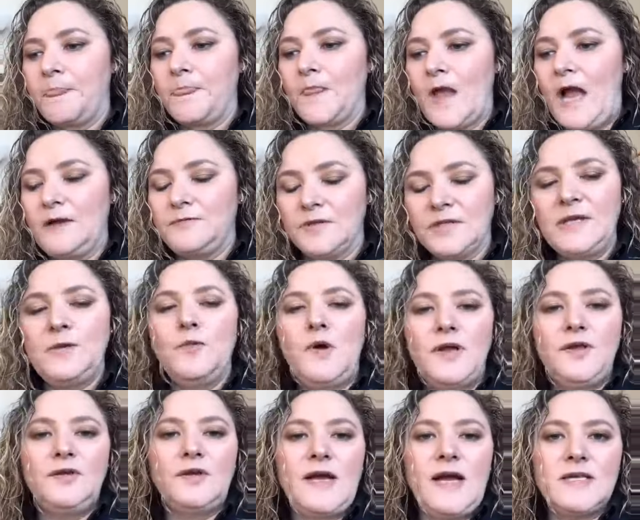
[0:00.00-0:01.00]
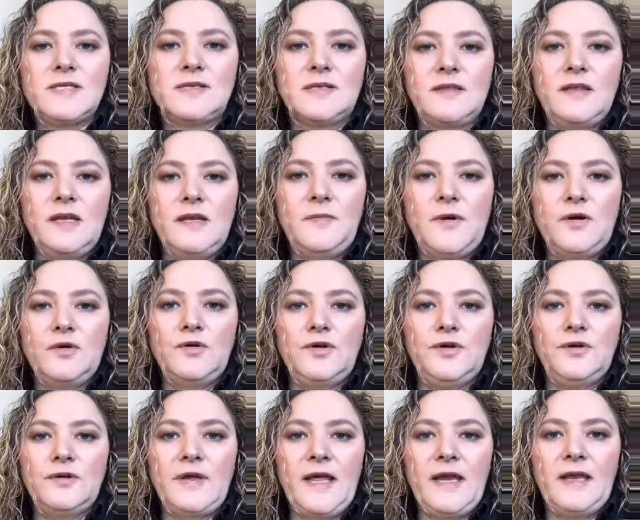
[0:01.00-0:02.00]
I really want you guys to think about who
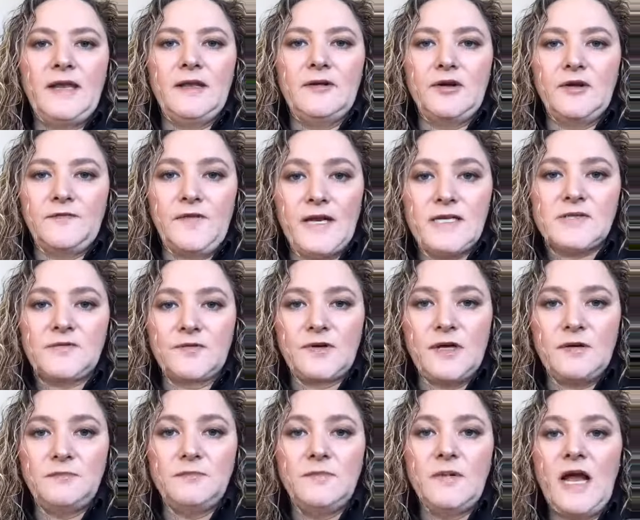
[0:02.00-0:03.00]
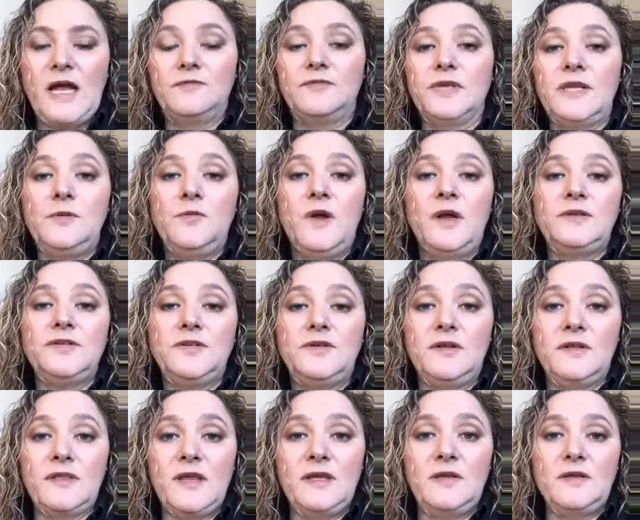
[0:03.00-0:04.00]
you're getting your advice from. I really want
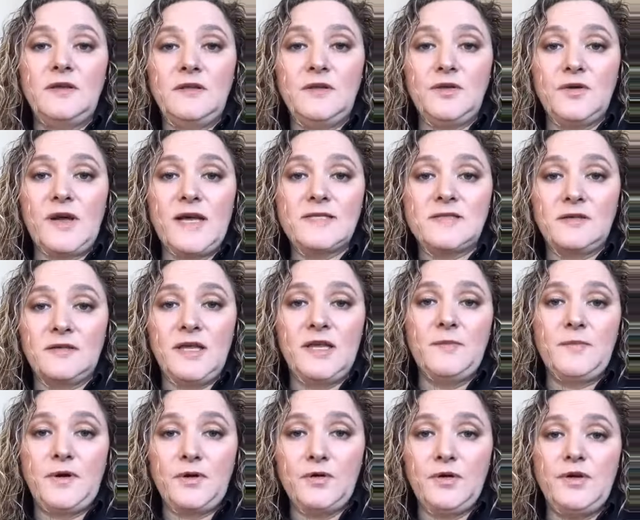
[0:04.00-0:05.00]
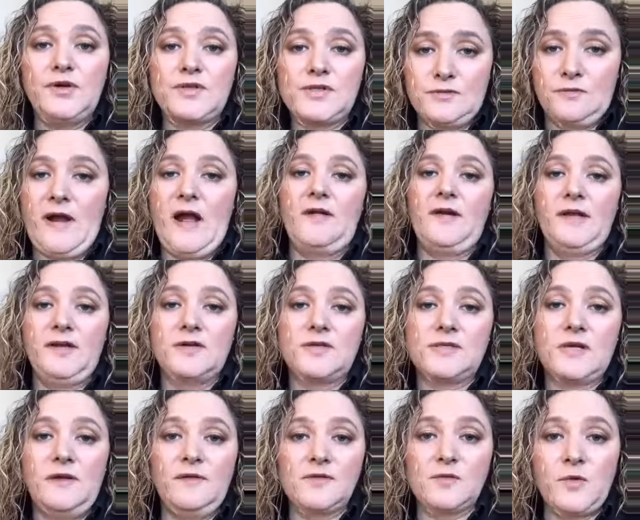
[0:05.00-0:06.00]
you guys to think about who you're surrounding
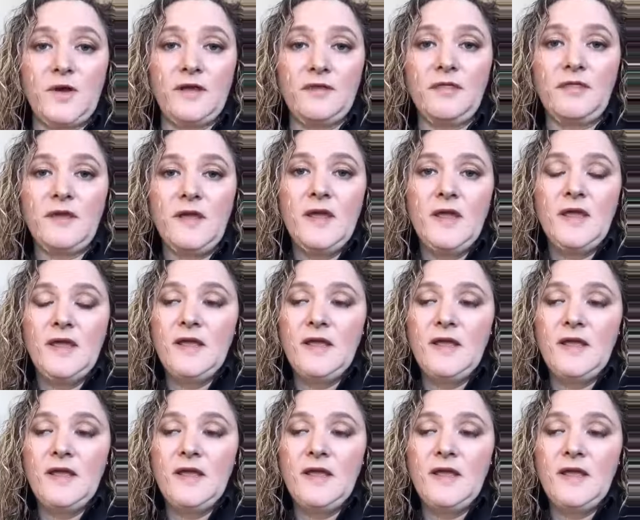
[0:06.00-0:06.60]
yourselves with.